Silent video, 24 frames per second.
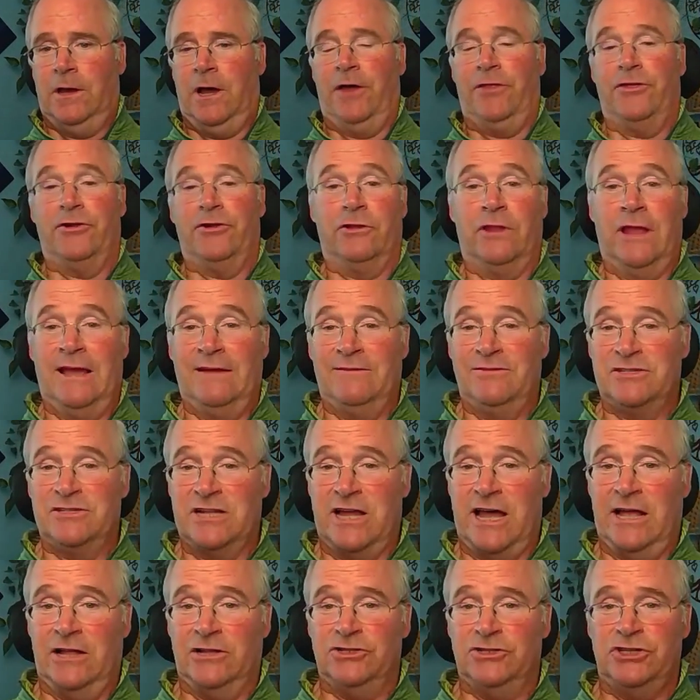other
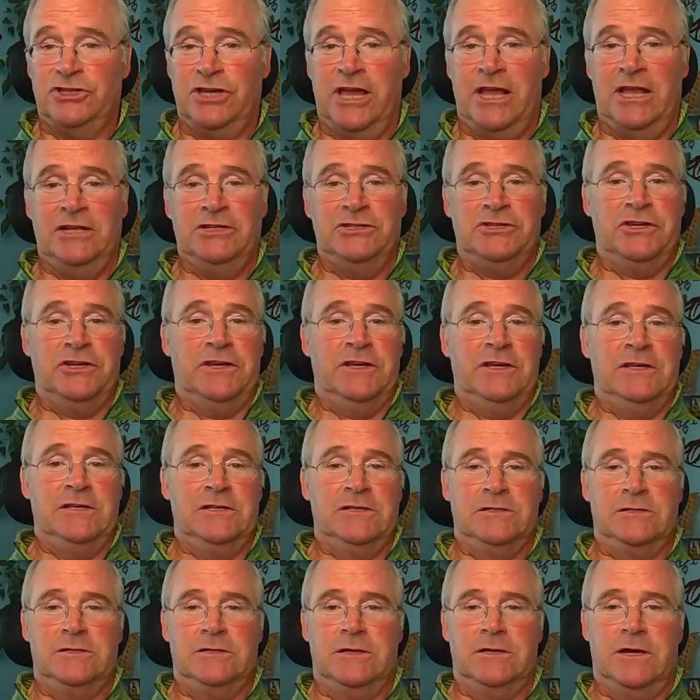lifestyle
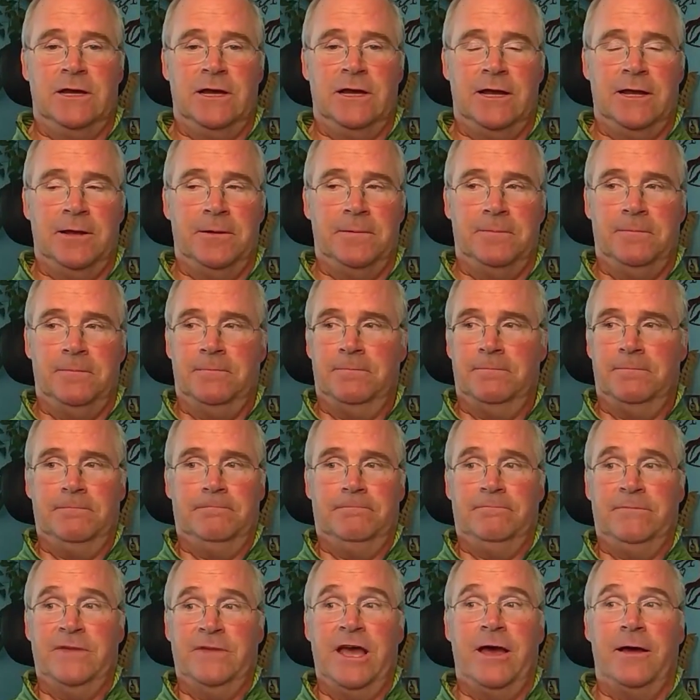changes.
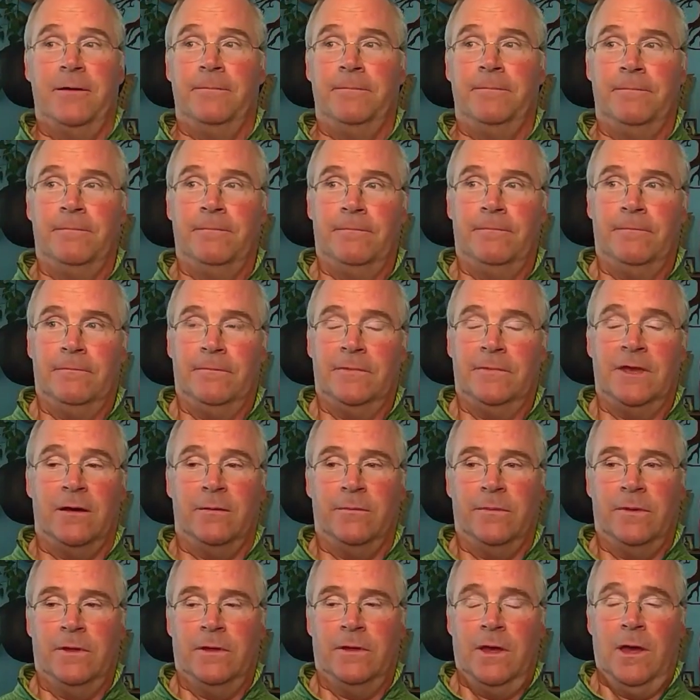
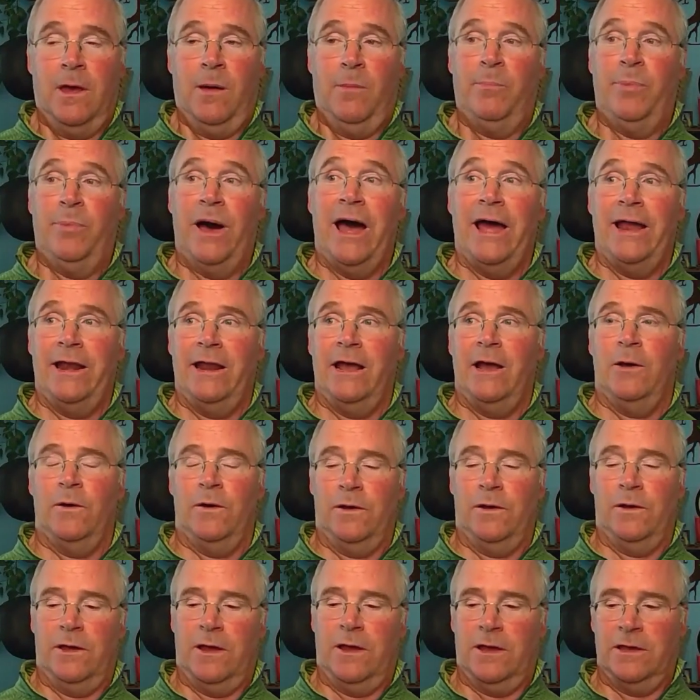Yeah. But,
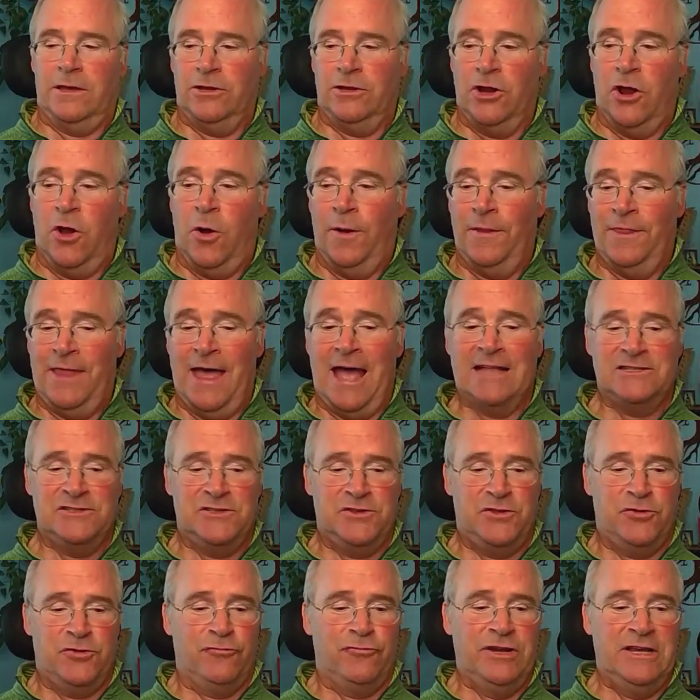and
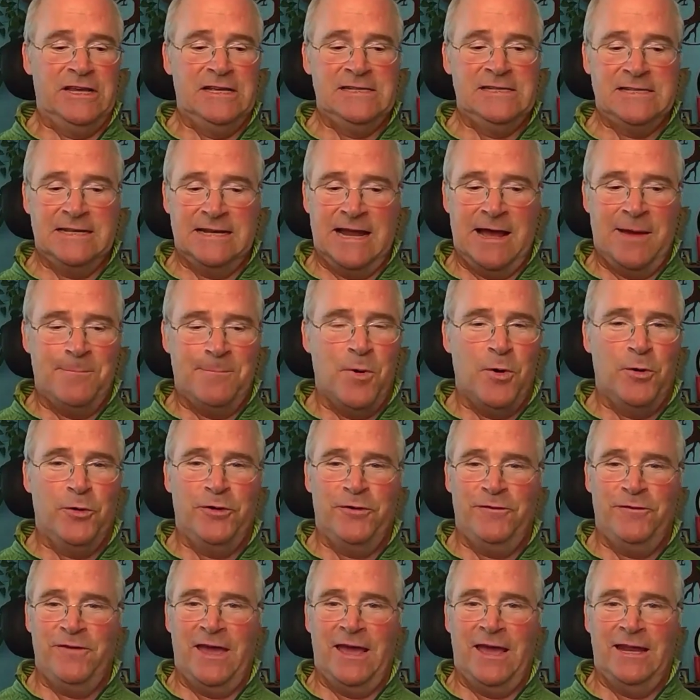that's the reason I'm
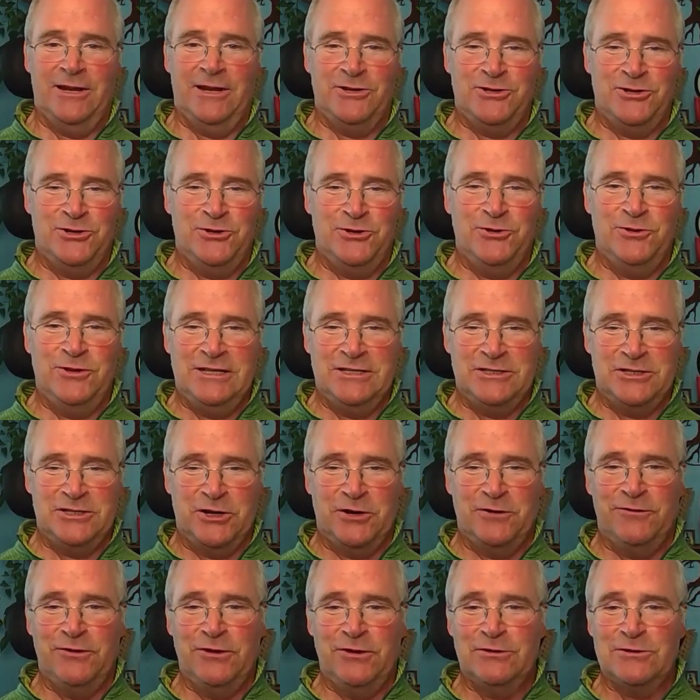motivated to do these
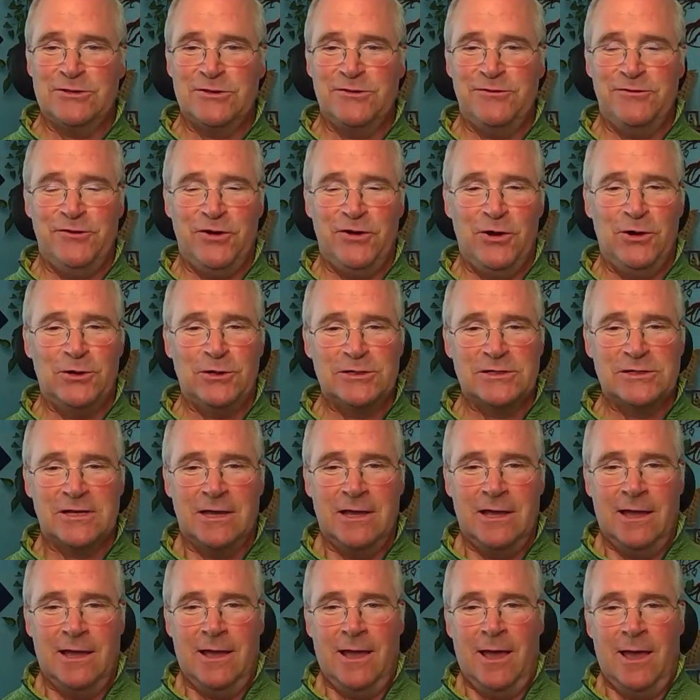interviews with
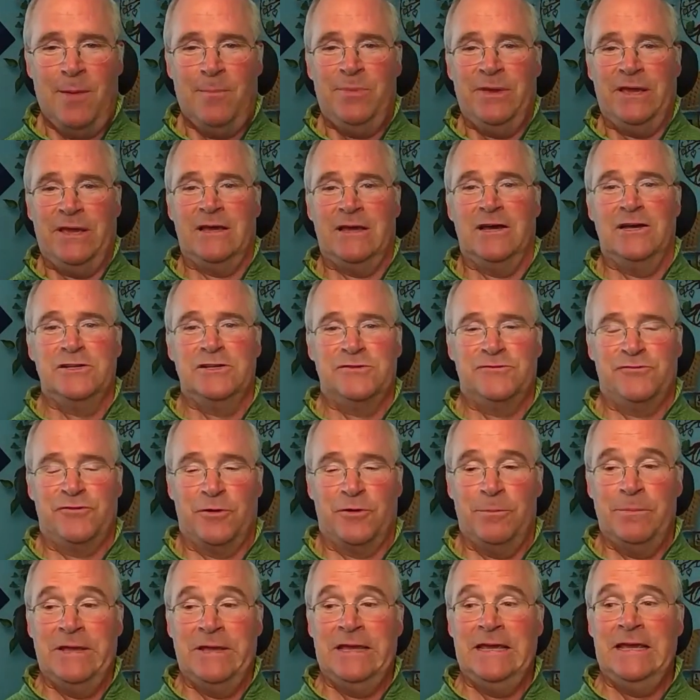folks, because
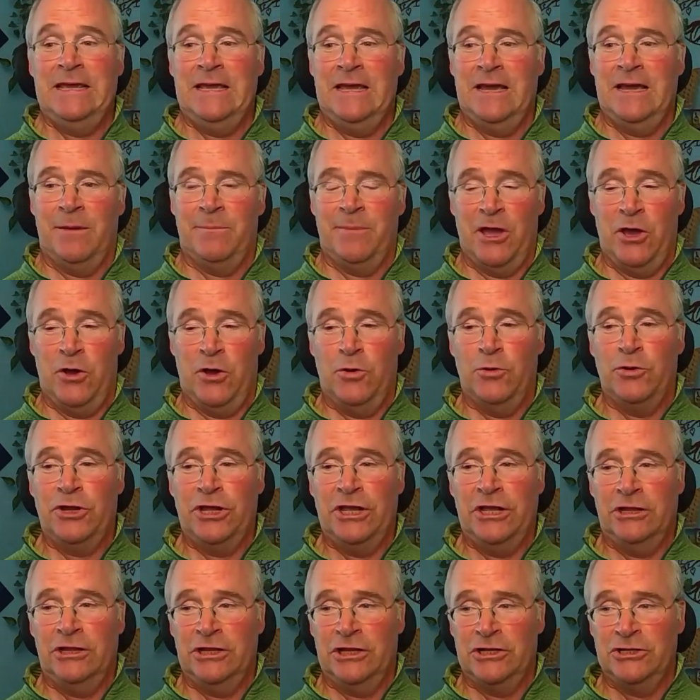for me on my own
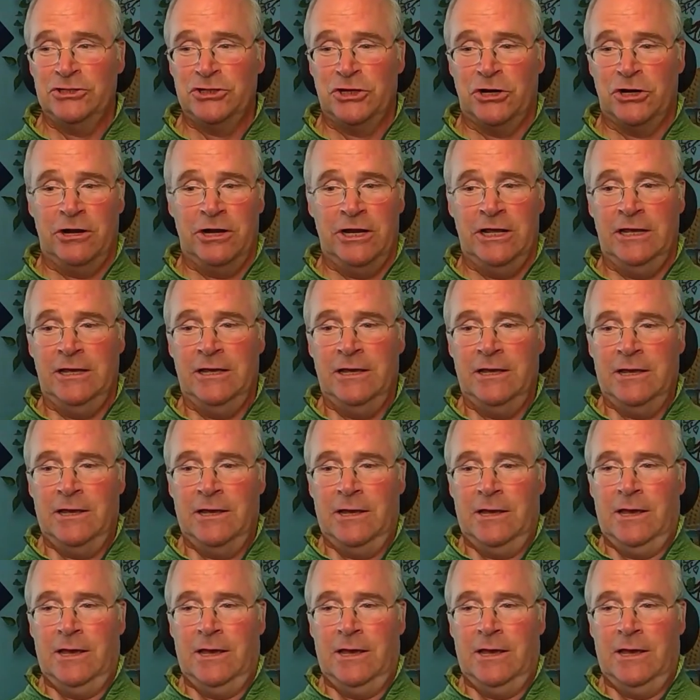healing journey,